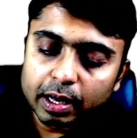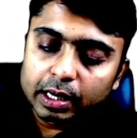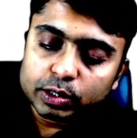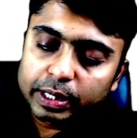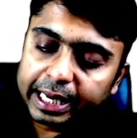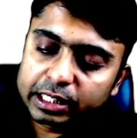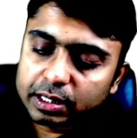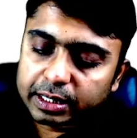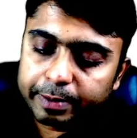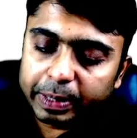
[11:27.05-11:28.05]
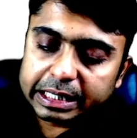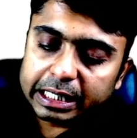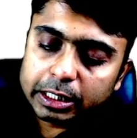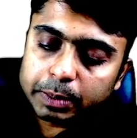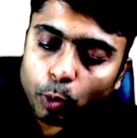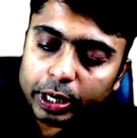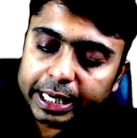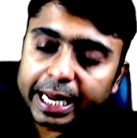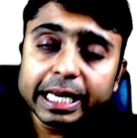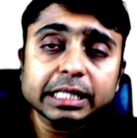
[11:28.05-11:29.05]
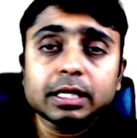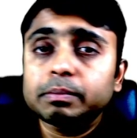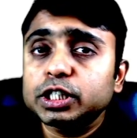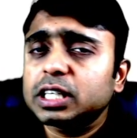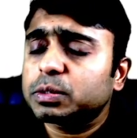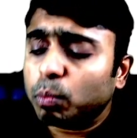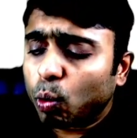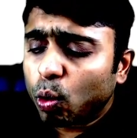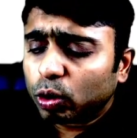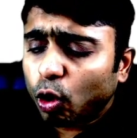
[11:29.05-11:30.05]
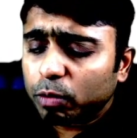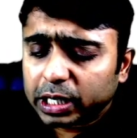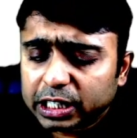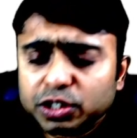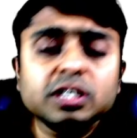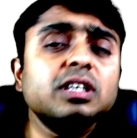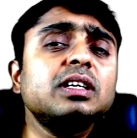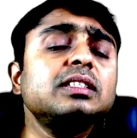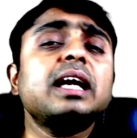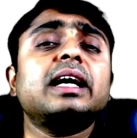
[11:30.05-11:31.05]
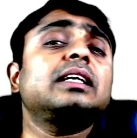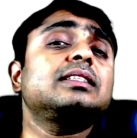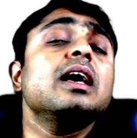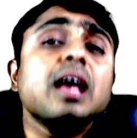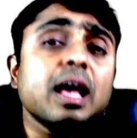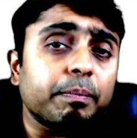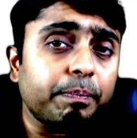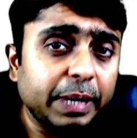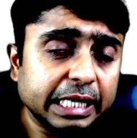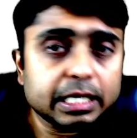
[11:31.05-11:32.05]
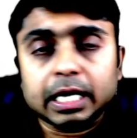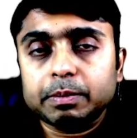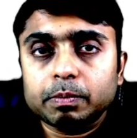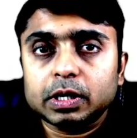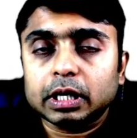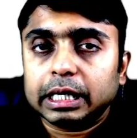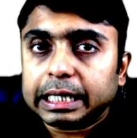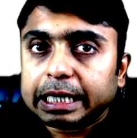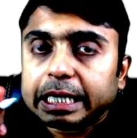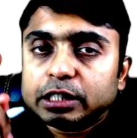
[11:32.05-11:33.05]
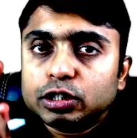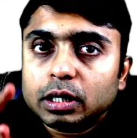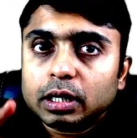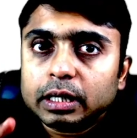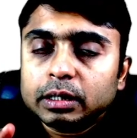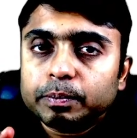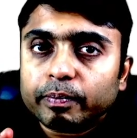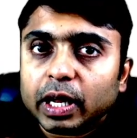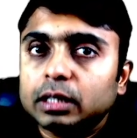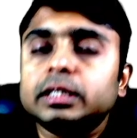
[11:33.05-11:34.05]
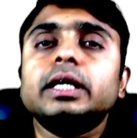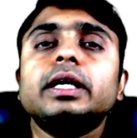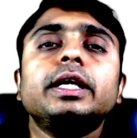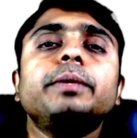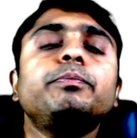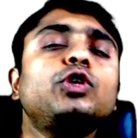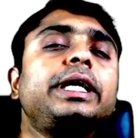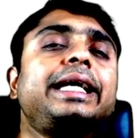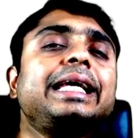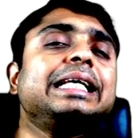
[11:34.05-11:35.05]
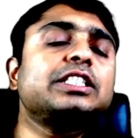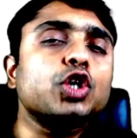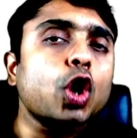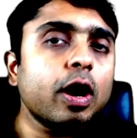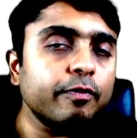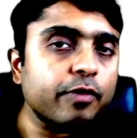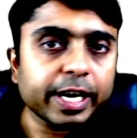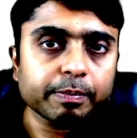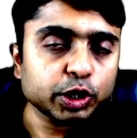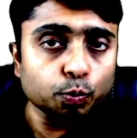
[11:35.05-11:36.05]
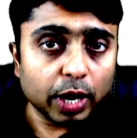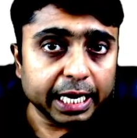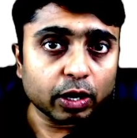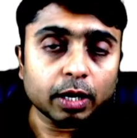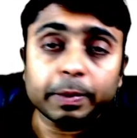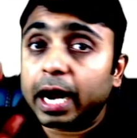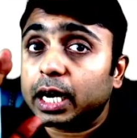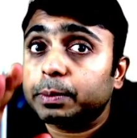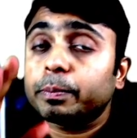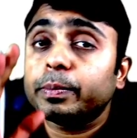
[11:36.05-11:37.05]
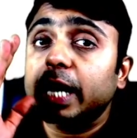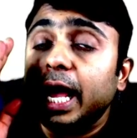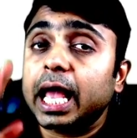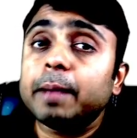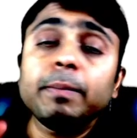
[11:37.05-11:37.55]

So the next statement says spontaneous remission is more common in children than adults. Please remember, in children, the immunity is not very much well developed. And remember, M.